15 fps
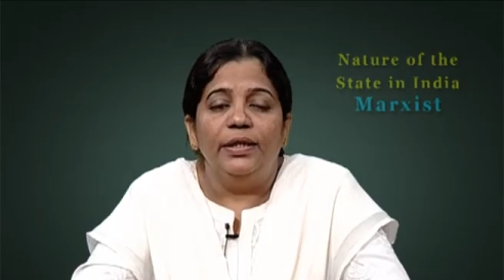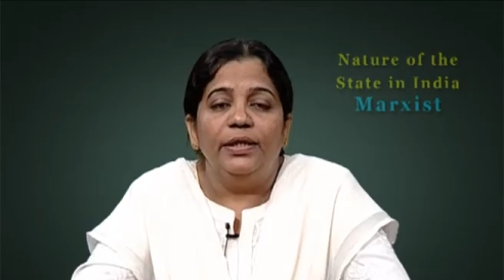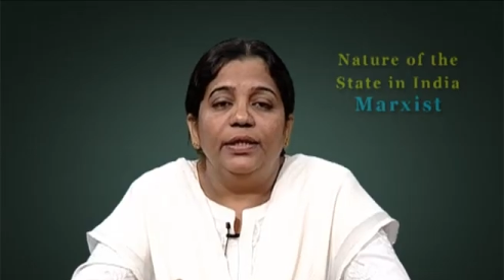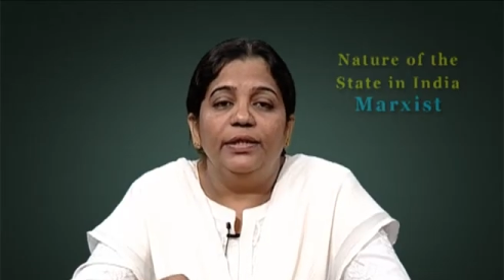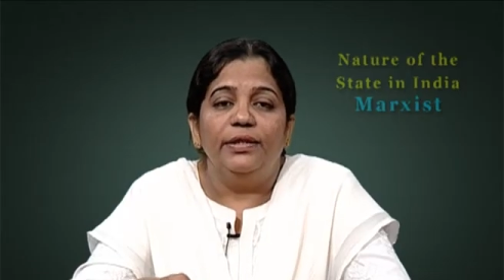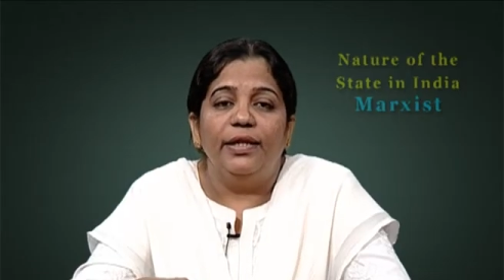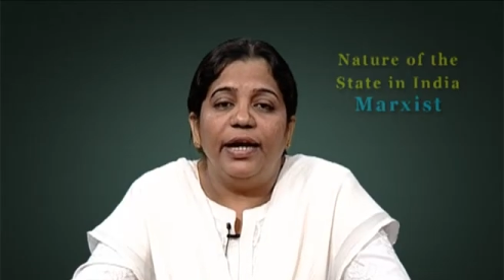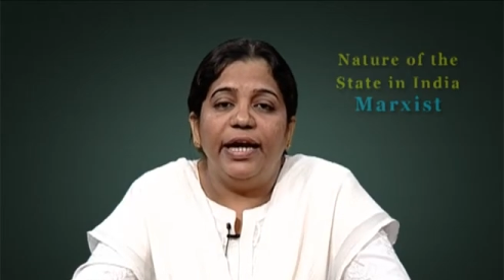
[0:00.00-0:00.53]

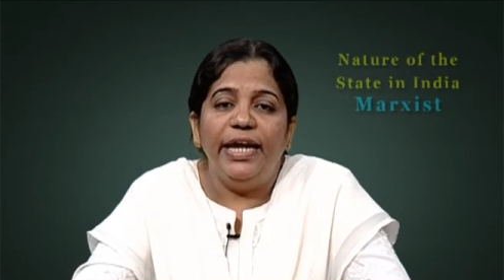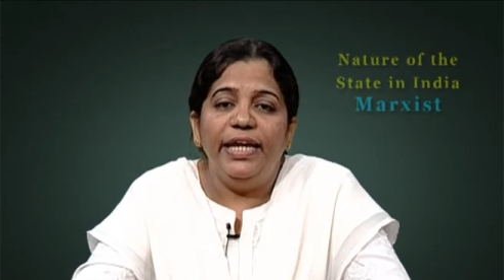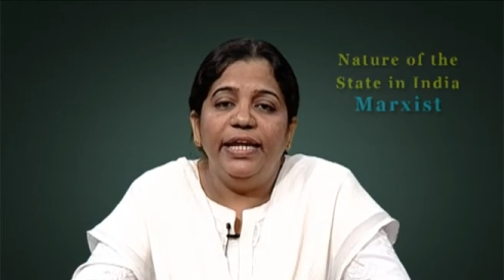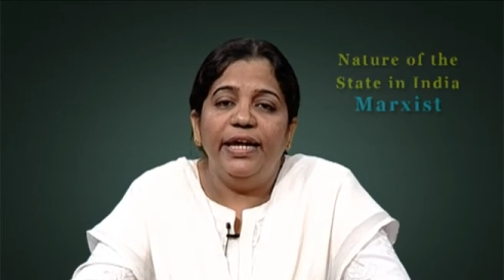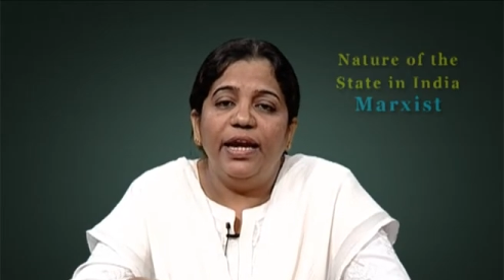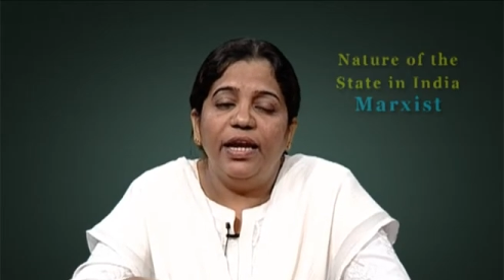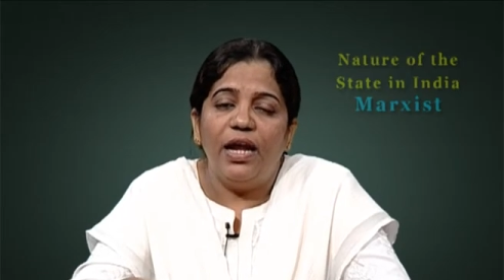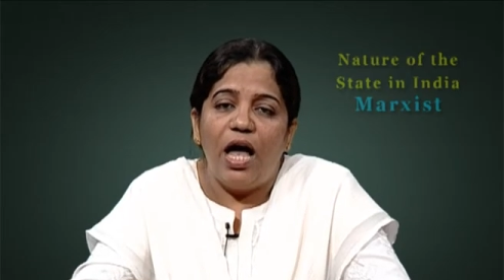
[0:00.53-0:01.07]
The
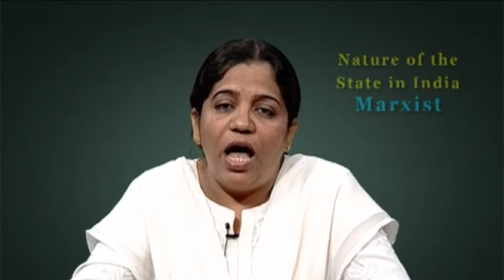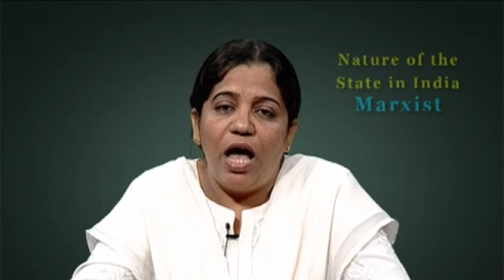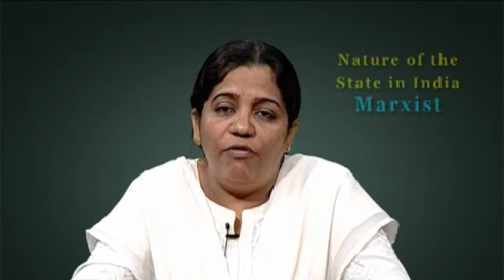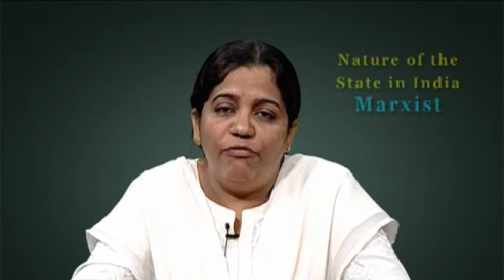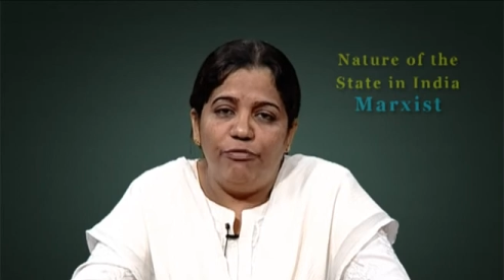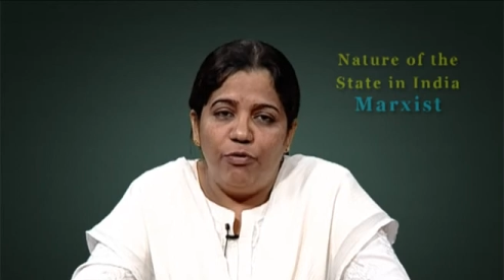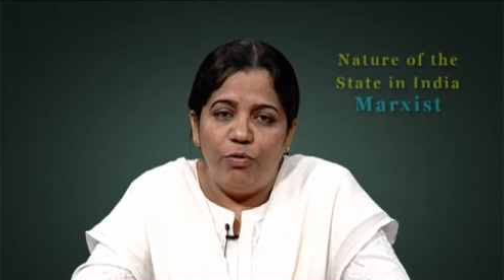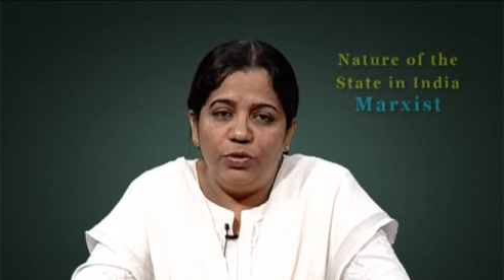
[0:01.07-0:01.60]
Indian armed
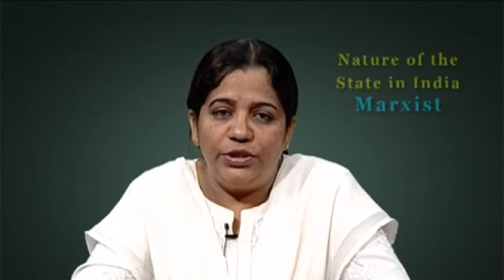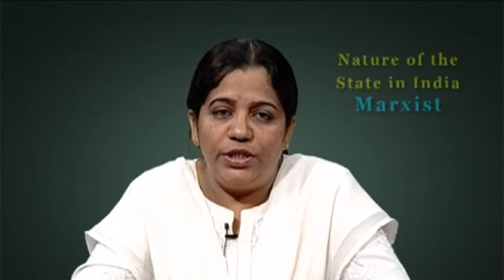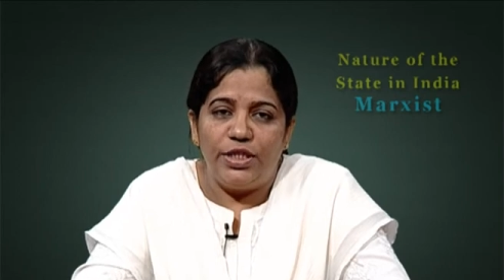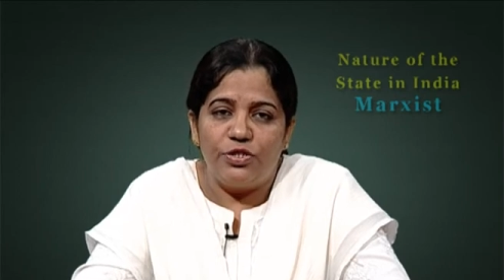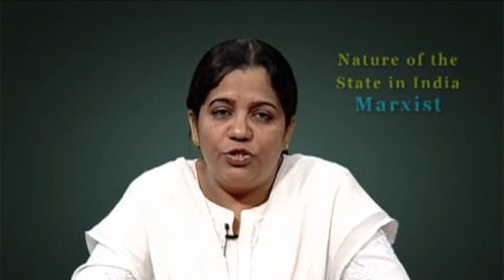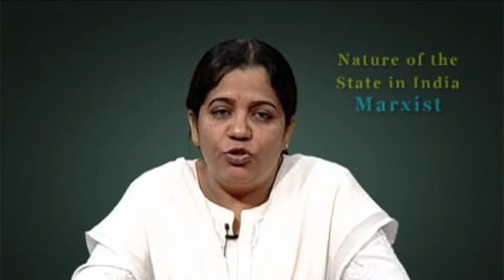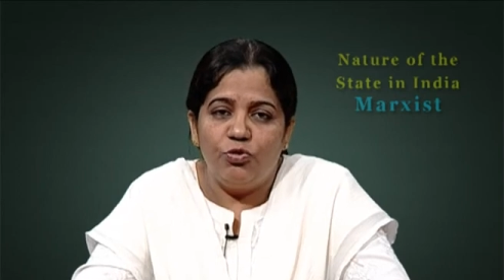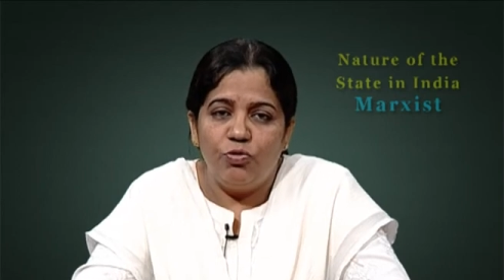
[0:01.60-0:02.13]
forces
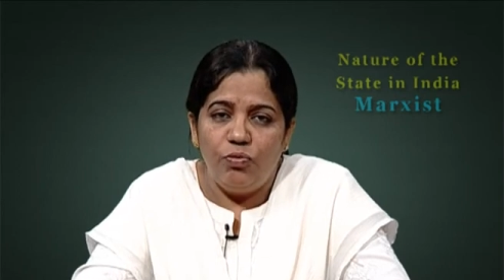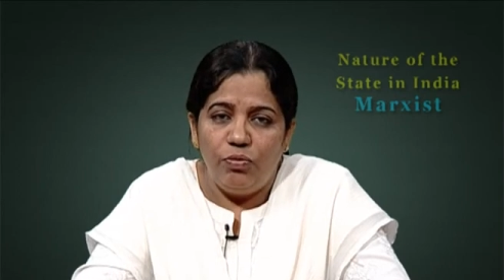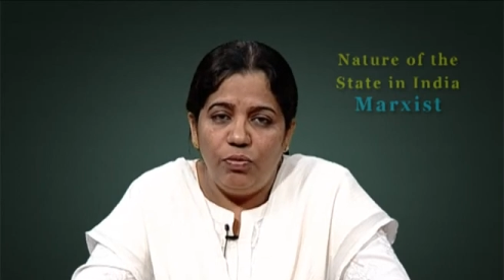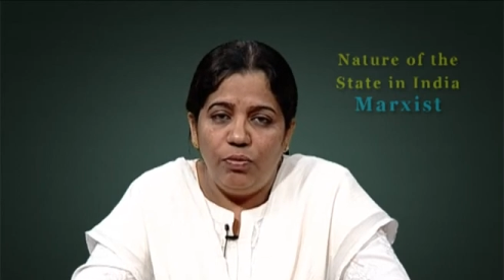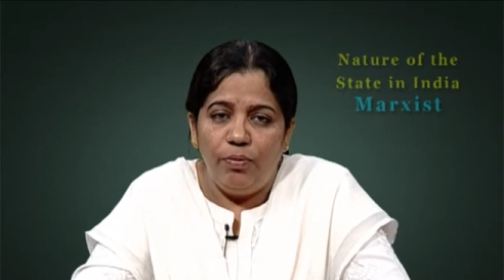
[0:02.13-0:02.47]
too